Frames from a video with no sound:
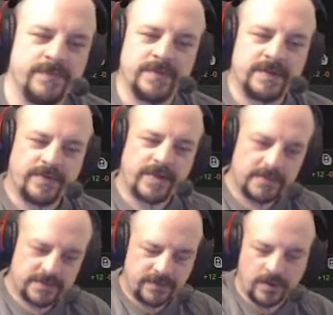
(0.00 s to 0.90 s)
different
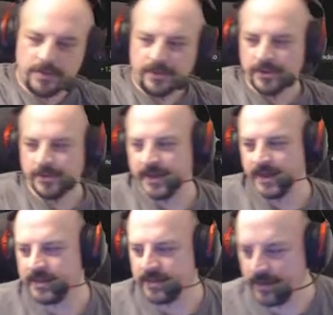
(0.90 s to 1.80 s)
types of global
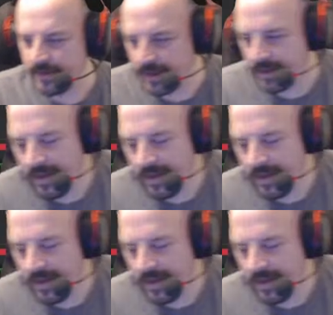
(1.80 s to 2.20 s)
illumination.